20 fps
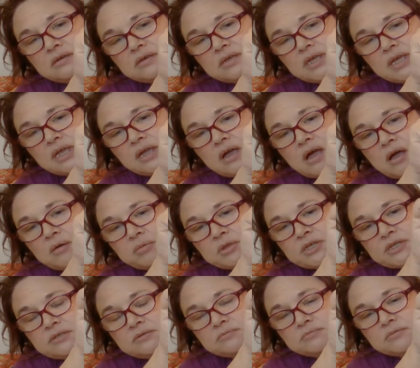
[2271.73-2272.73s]
King
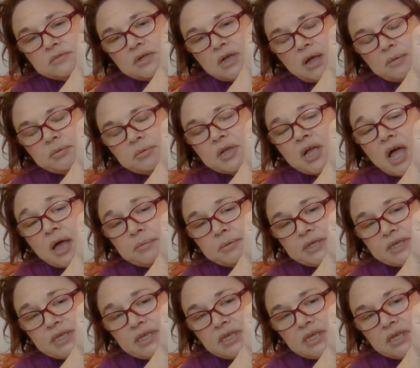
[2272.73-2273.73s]
Goblin,
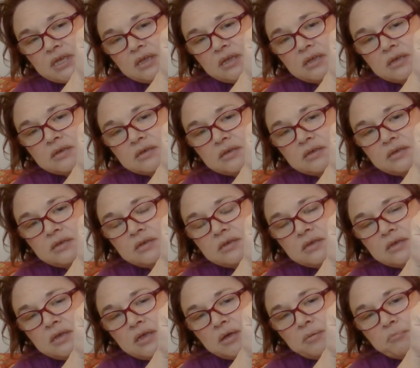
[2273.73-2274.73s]
Goblin King
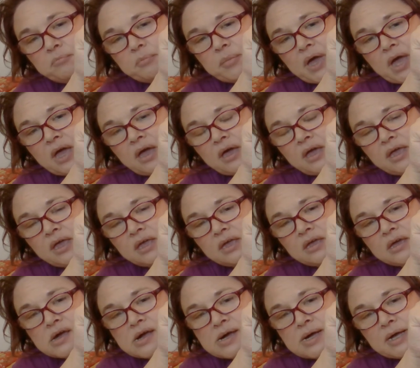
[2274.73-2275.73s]

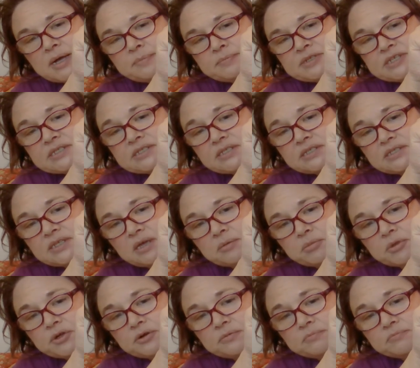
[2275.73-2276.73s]
by um, Dixie
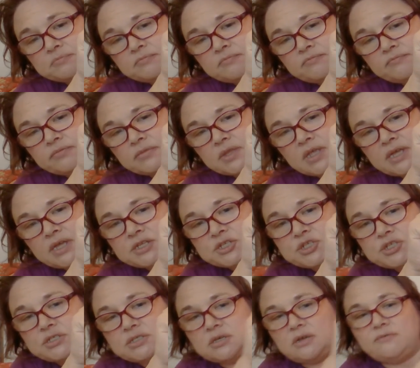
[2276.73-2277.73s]
Sampler. And
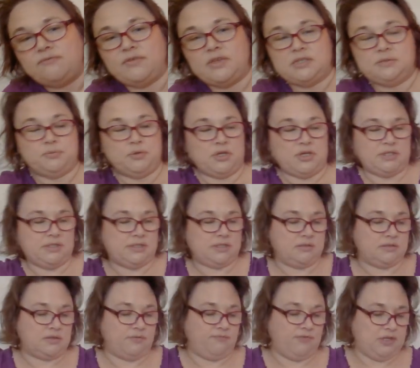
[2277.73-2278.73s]
she is on Facebook and
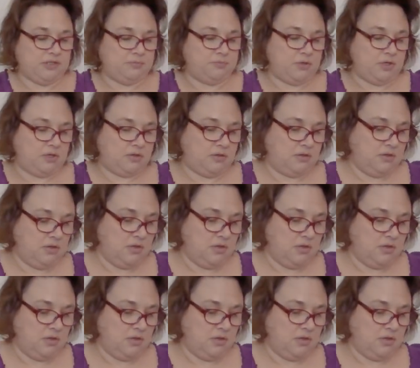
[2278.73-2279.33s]
sells on Facebook.